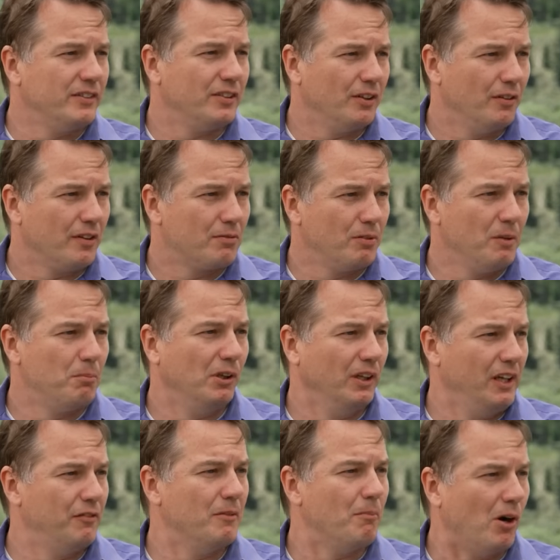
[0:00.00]
to is we
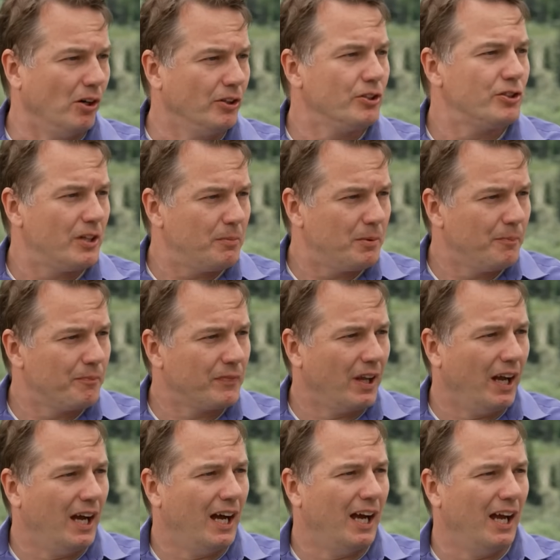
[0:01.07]
believe in partnership,
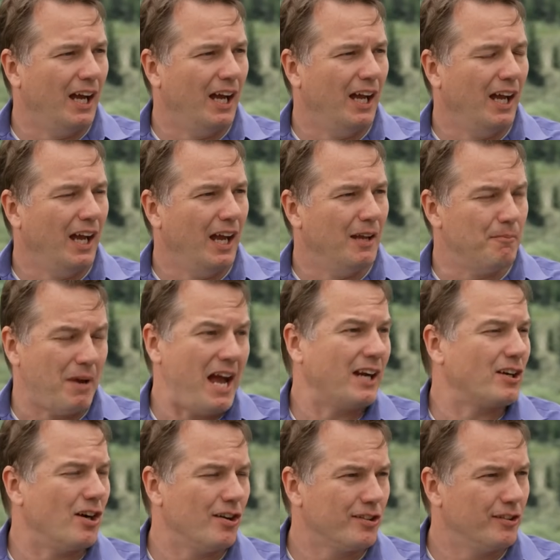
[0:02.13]
and
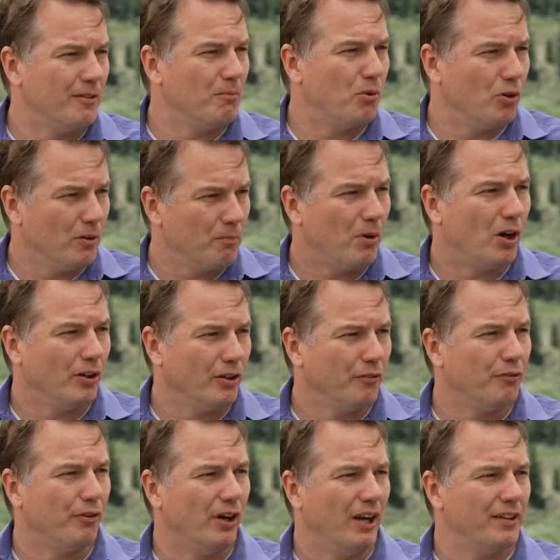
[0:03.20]
Paccar is an important partner
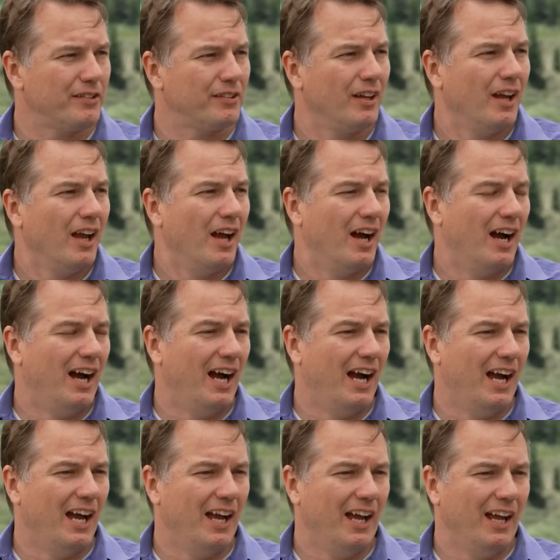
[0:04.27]
for us.
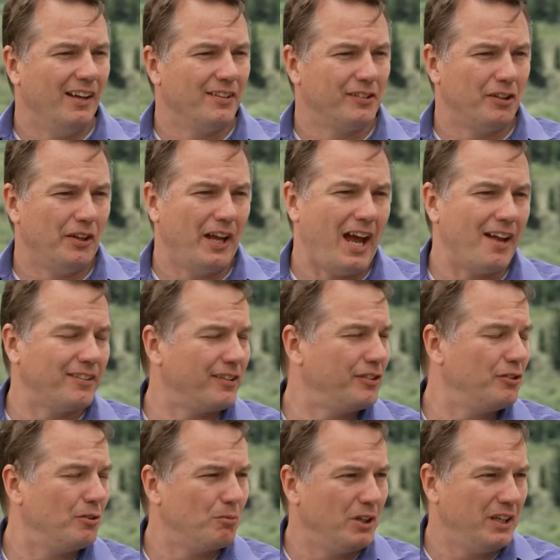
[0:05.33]
And so they asked us
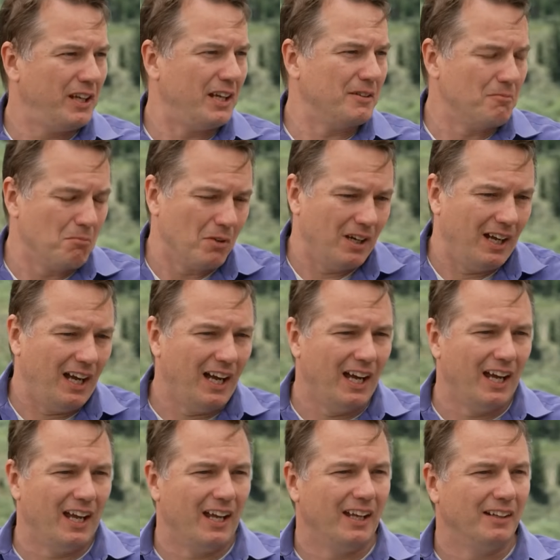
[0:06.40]
to, and we did.
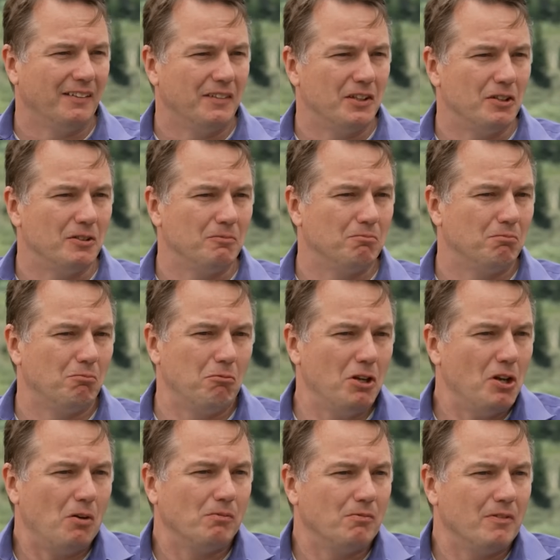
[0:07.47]
We
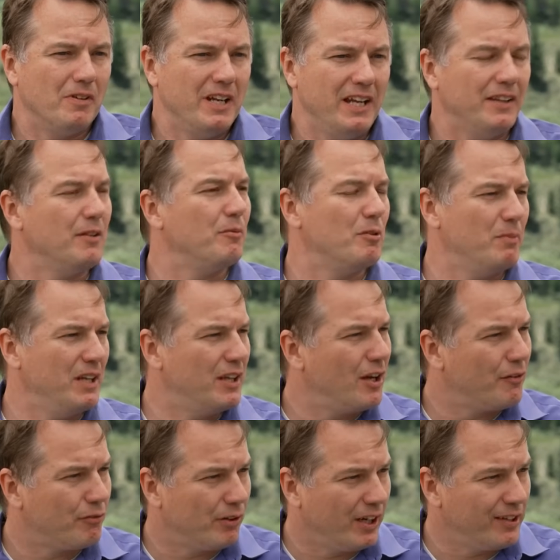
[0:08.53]
don't need them to be there
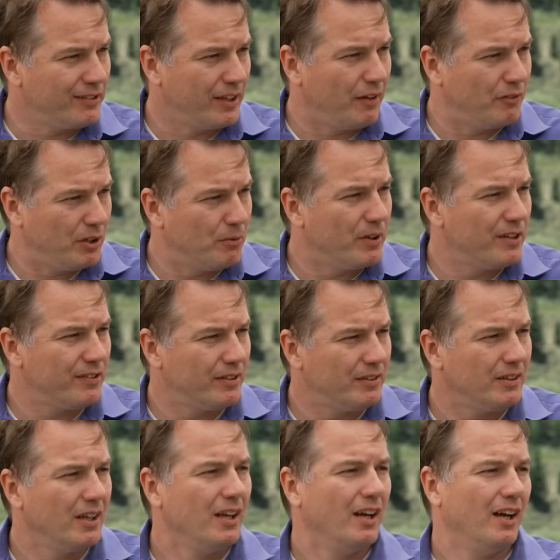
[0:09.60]
for any safety reason.
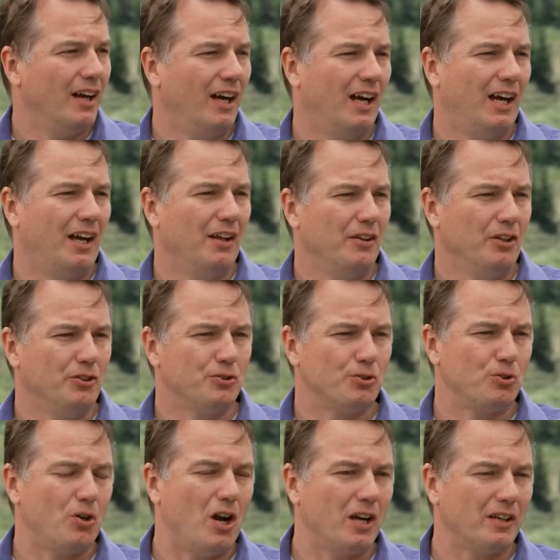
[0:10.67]
The
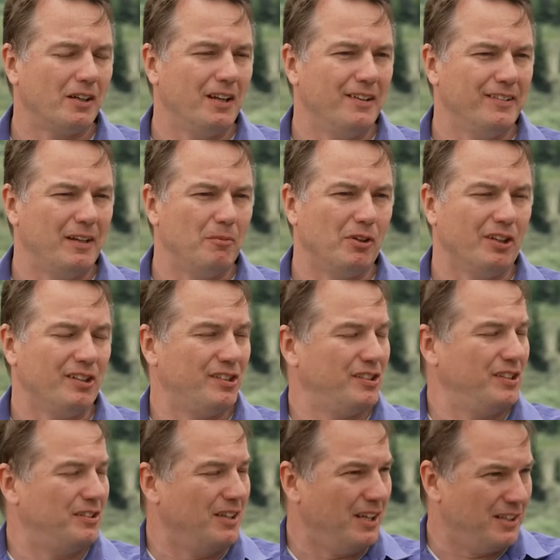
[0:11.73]
truck is able to
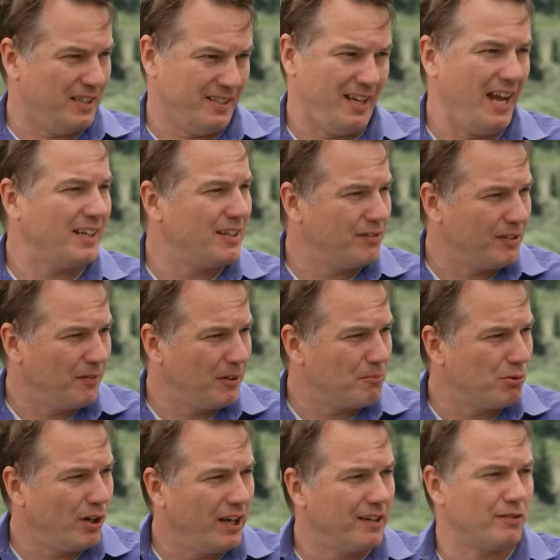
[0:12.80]
detect if something
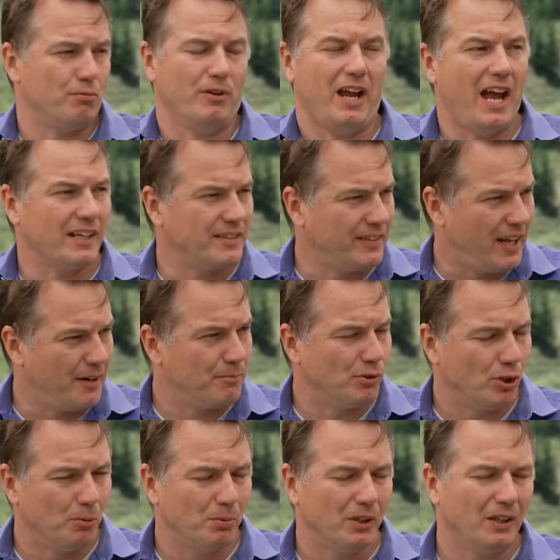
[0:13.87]
breaks, react to that
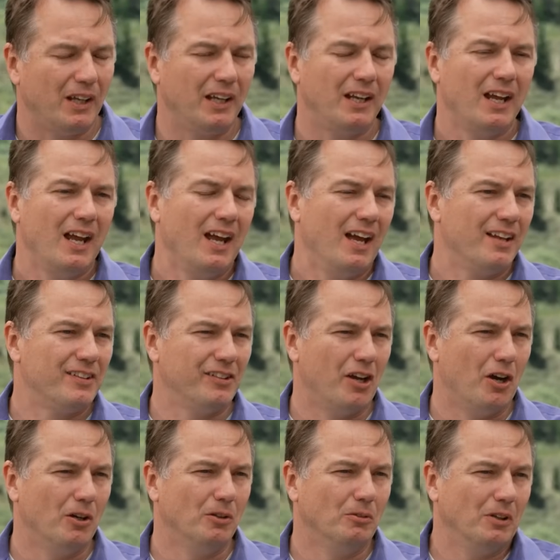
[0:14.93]
appropriately.
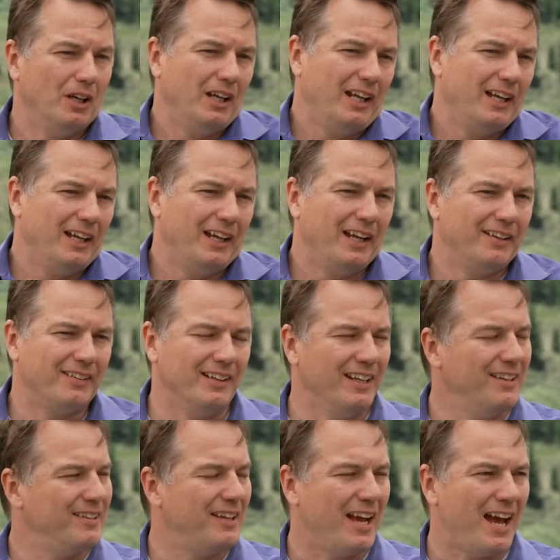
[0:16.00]
So it's an
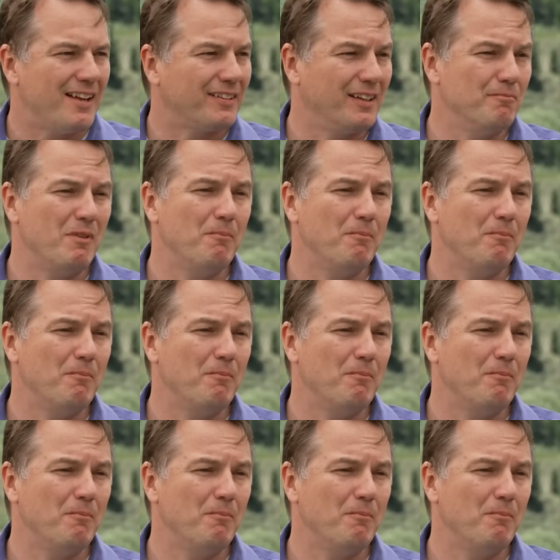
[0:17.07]
easy ask, and